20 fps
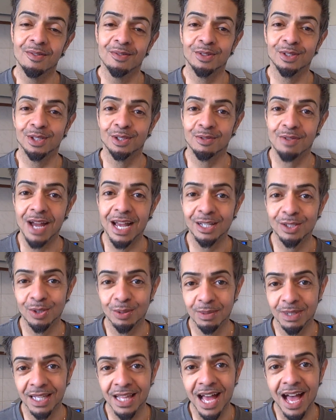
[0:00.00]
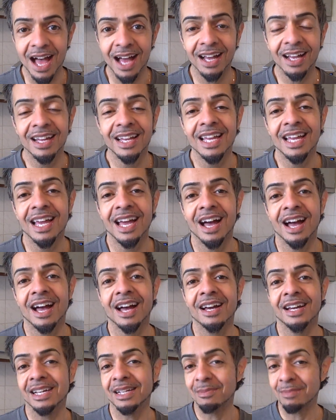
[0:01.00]
for Soraya Sobreidad
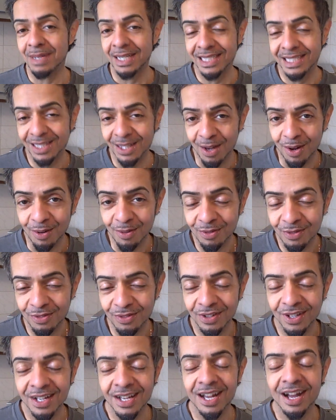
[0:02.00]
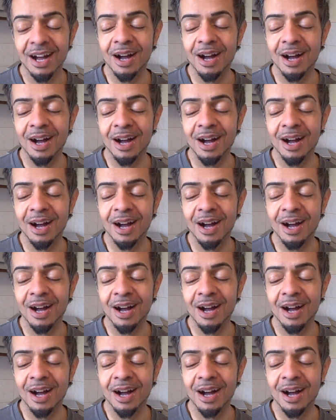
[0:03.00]
and myself.